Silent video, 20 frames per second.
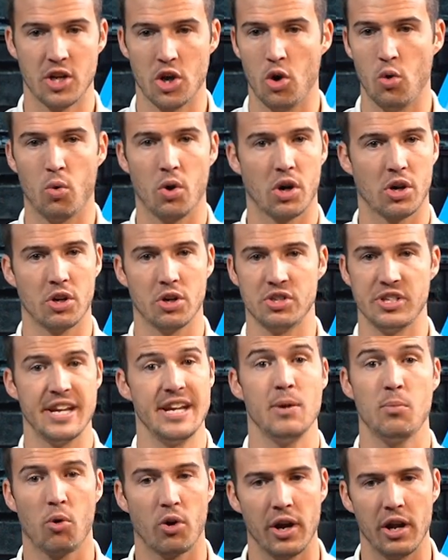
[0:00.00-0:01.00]
Coworkers,
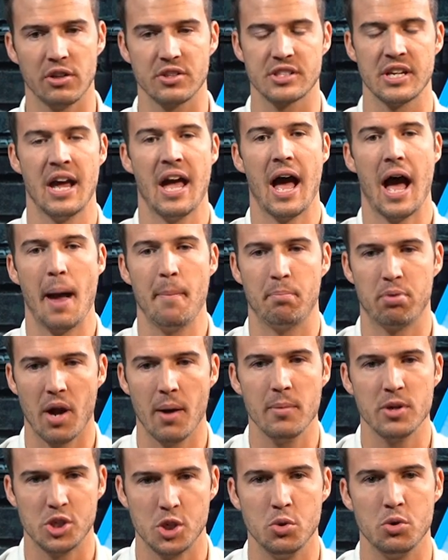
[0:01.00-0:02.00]
anywhere else, I
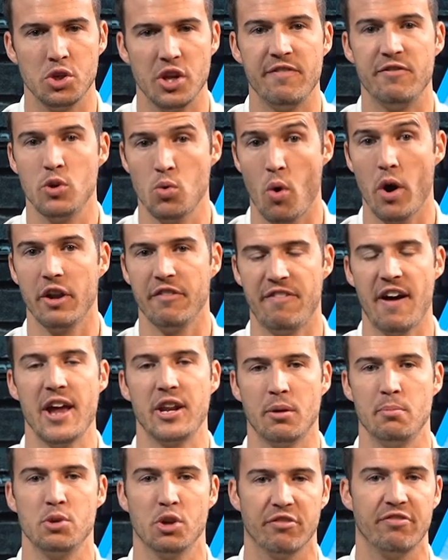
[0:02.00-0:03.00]
promise you, if you want to
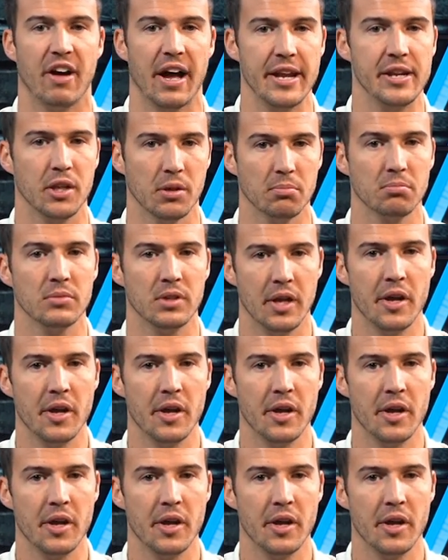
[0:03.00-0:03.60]
find them, you'll find them.